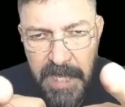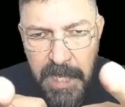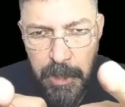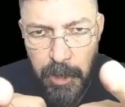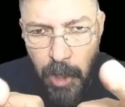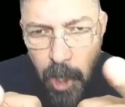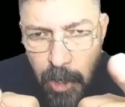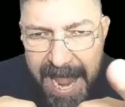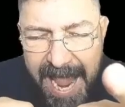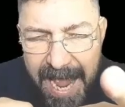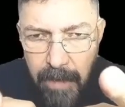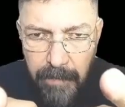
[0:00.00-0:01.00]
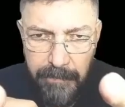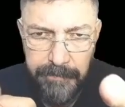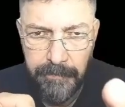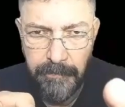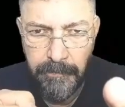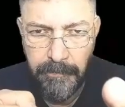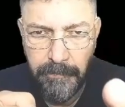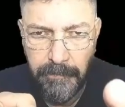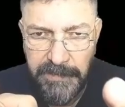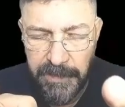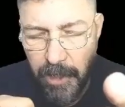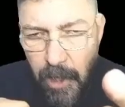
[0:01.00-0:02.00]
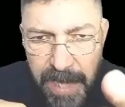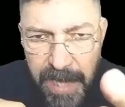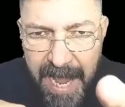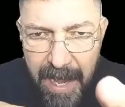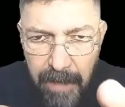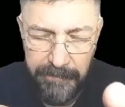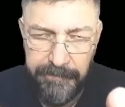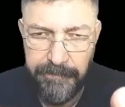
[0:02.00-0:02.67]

Go now. Go now.